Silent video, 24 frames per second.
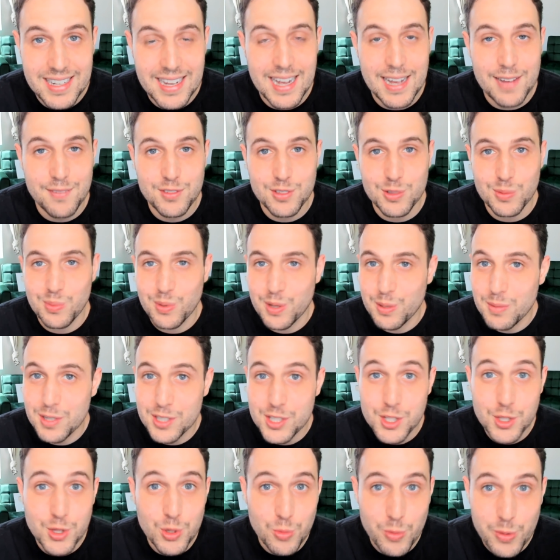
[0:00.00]
after pretty much
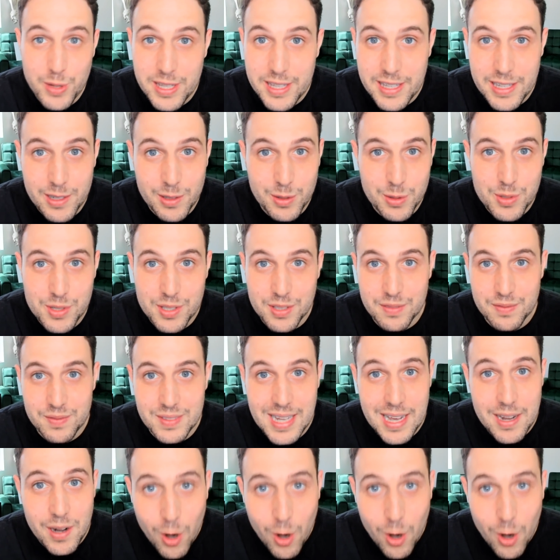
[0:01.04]
3 years of dead